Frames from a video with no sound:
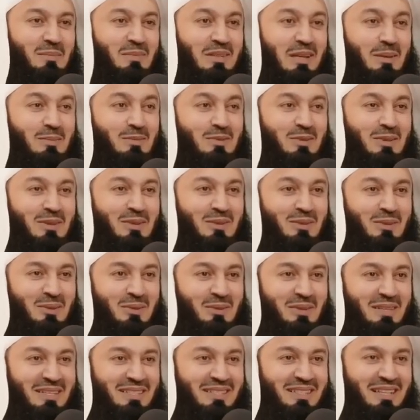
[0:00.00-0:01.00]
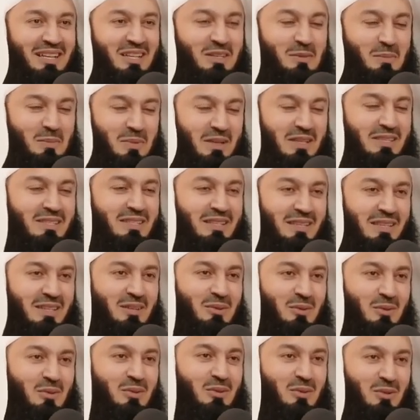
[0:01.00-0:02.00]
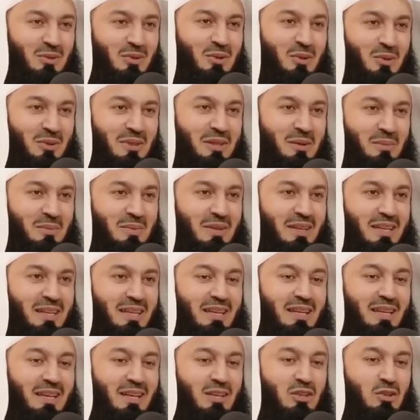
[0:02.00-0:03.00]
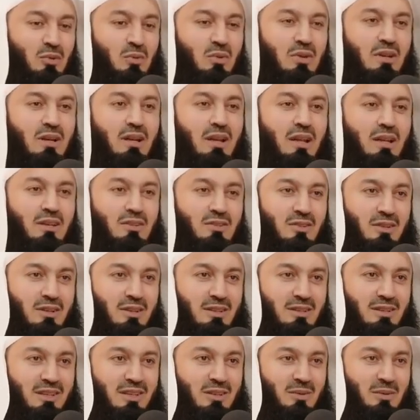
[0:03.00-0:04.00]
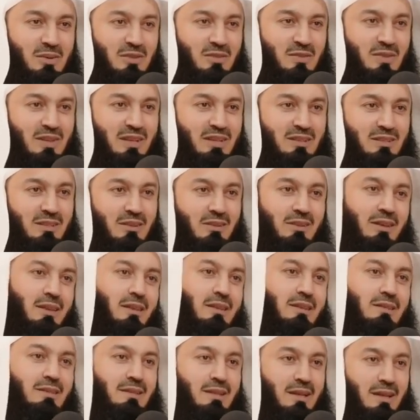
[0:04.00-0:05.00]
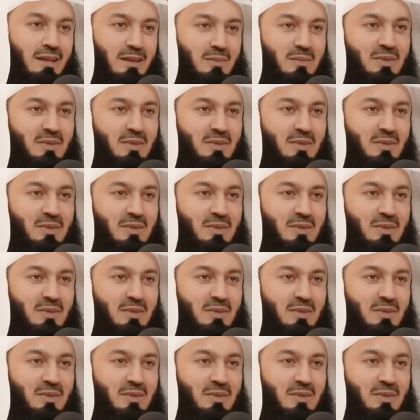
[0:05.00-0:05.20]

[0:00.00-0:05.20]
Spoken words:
Sometimes when you know these guys personally or you know them, you wouldn't like to hurt anyone's feelings. Say, okay, this guy.